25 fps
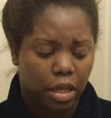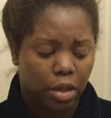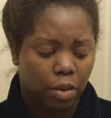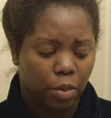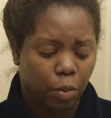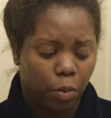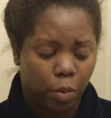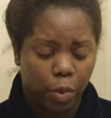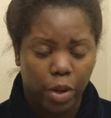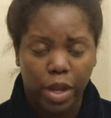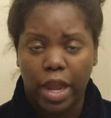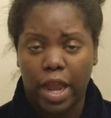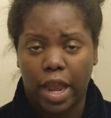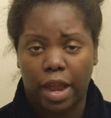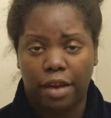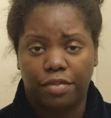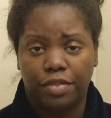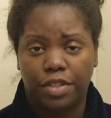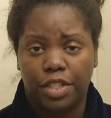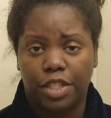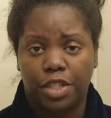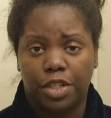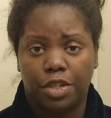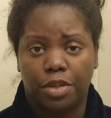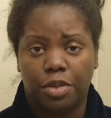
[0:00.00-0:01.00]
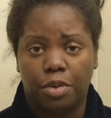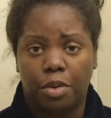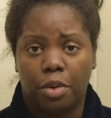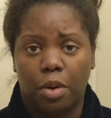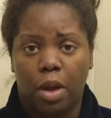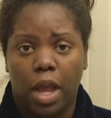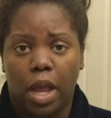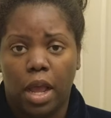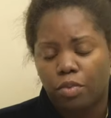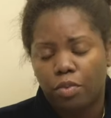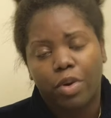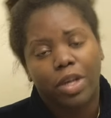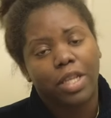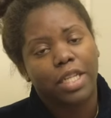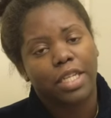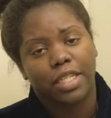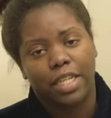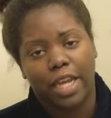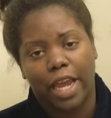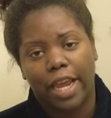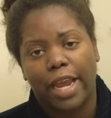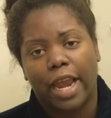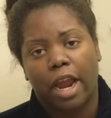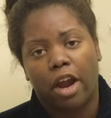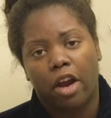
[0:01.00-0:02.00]
we have to really
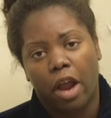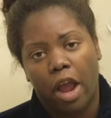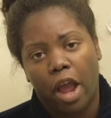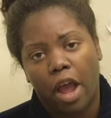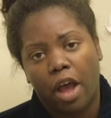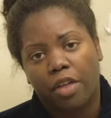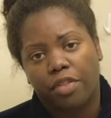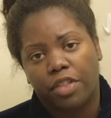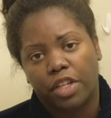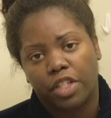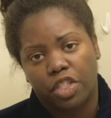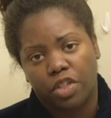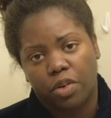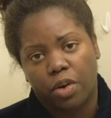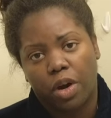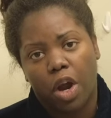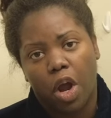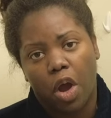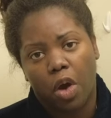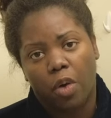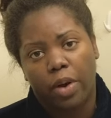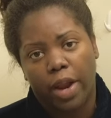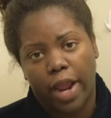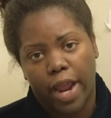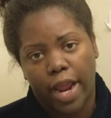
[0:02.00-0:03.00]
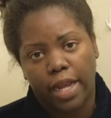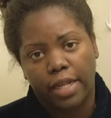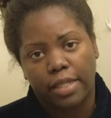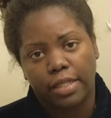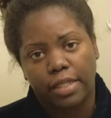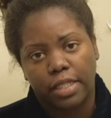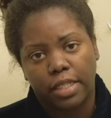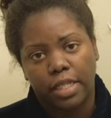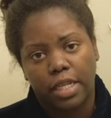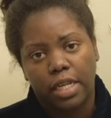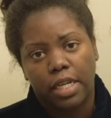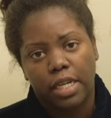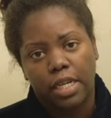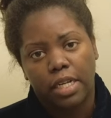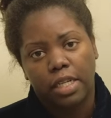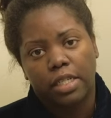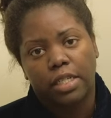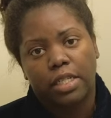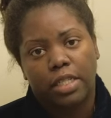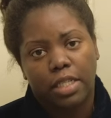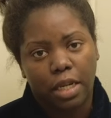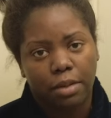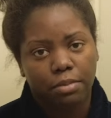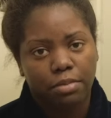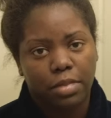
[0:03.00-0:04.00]
take our health into our own hands
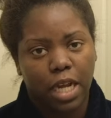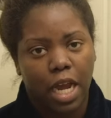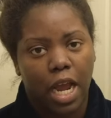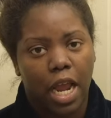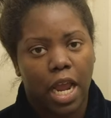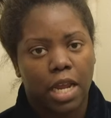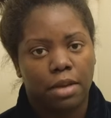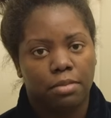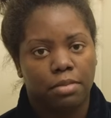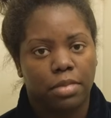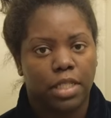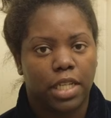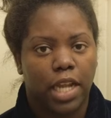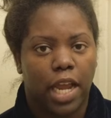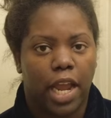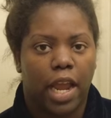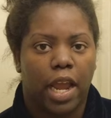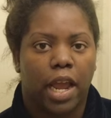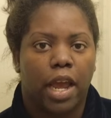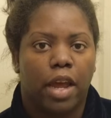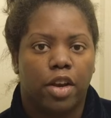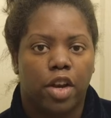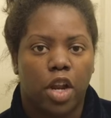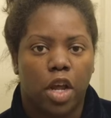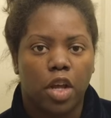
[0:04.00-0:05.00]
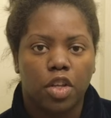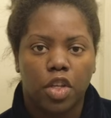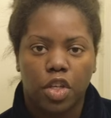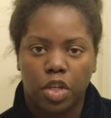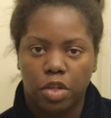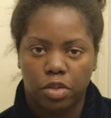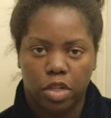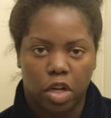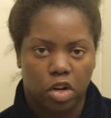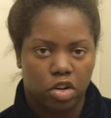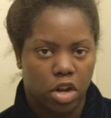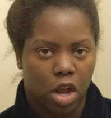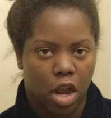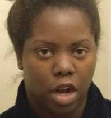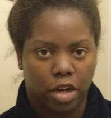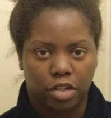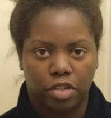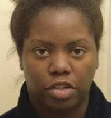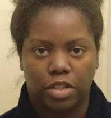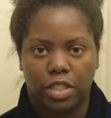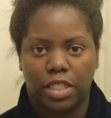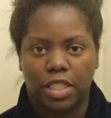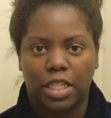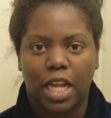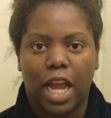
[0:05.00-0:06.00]
sometimes and use our
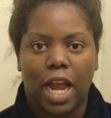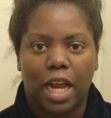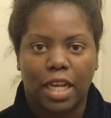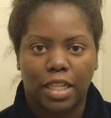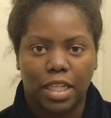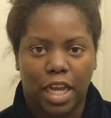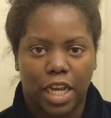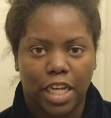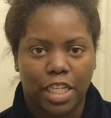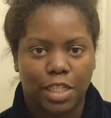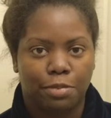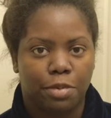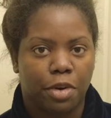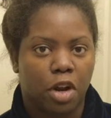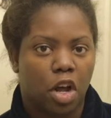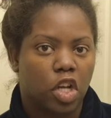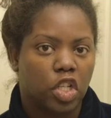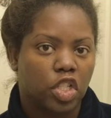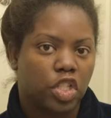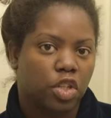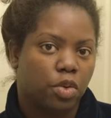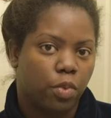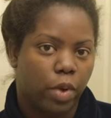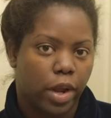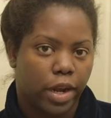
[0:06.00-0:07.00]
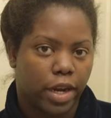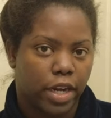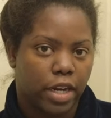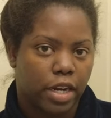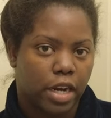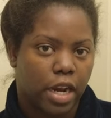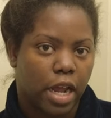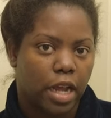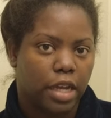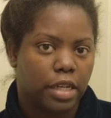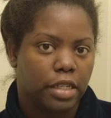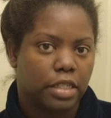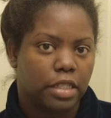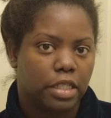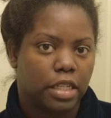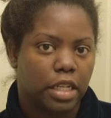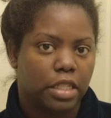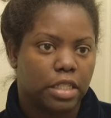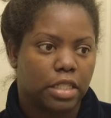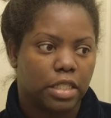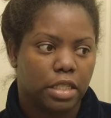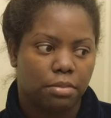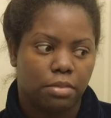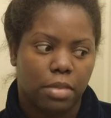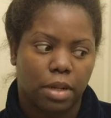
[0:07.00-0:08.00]
doctors as allies, but also recognize that
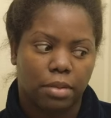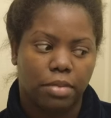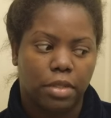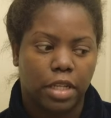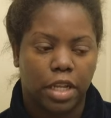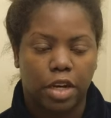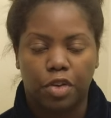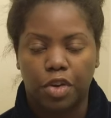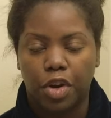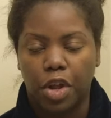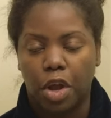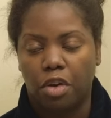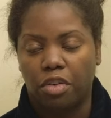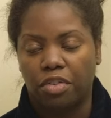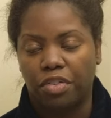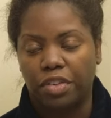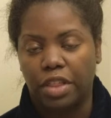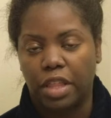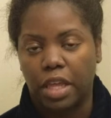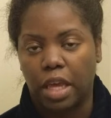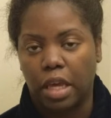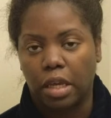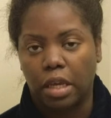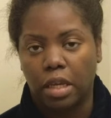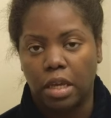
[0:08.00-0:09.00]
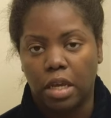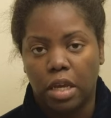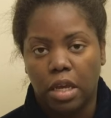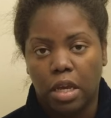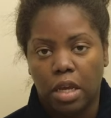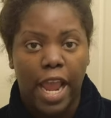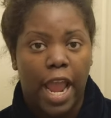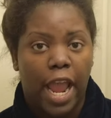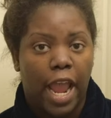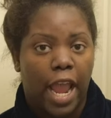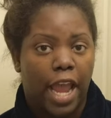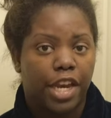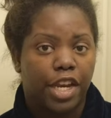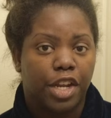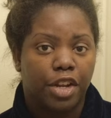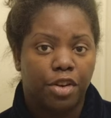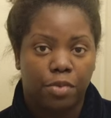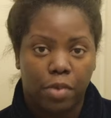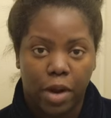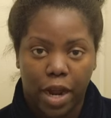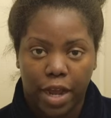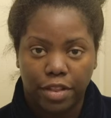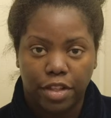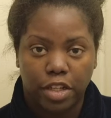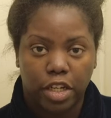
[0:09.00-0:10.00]
sometimes they don't know everything, and you'd
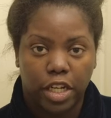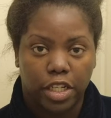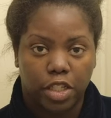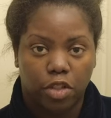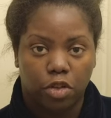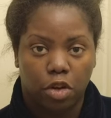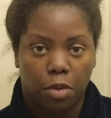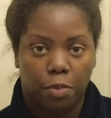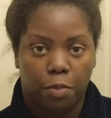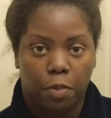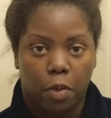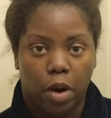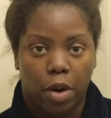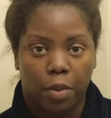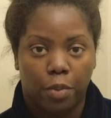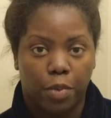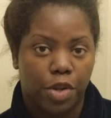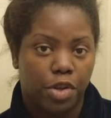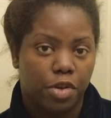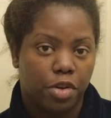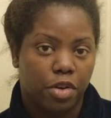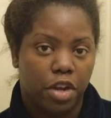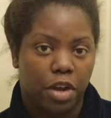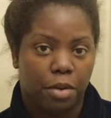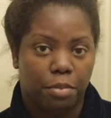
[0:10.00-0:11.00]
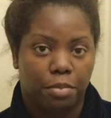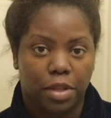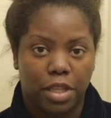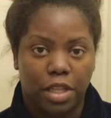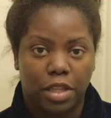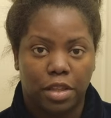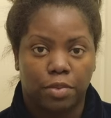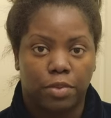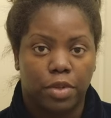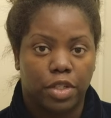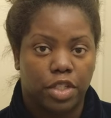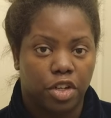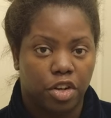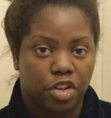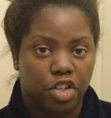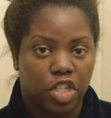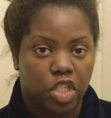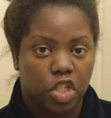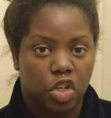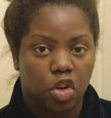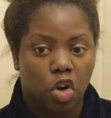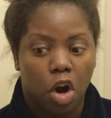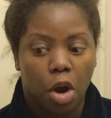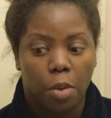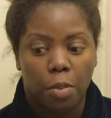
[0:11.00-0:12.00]
rather get to a point where you can completely return
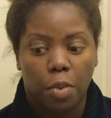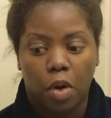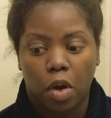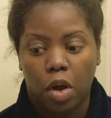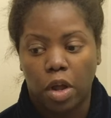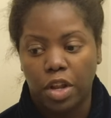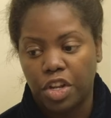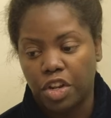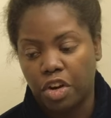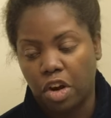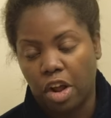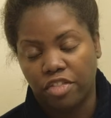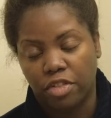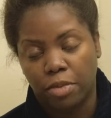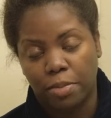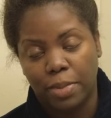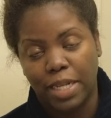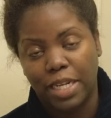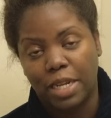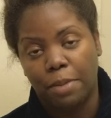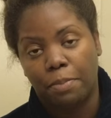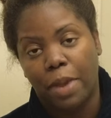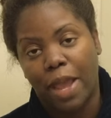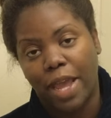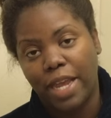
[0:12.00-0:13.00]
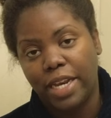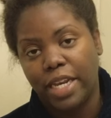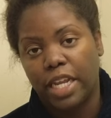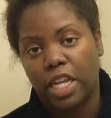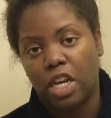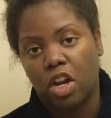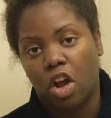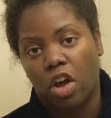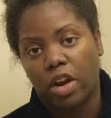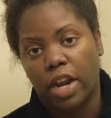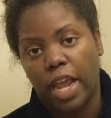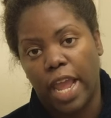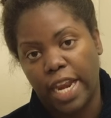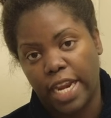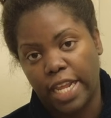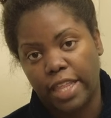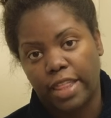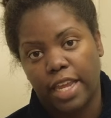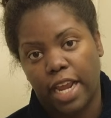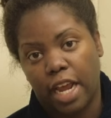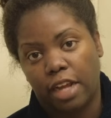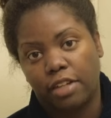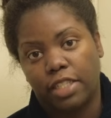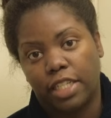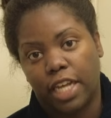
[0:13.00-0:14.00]
to normal and you don't have to be dependent on
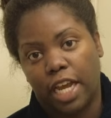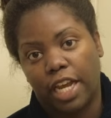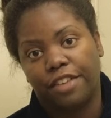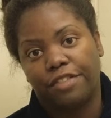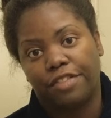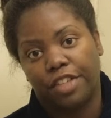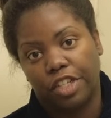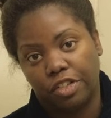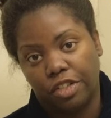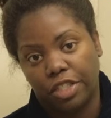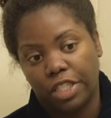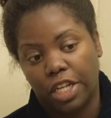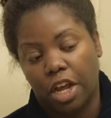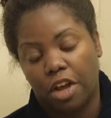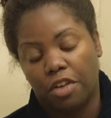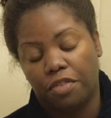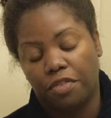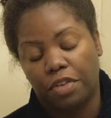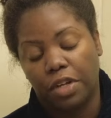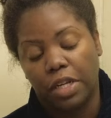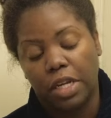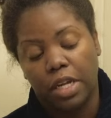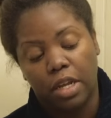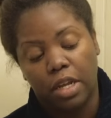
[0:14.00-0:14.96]
anything outside of yourself.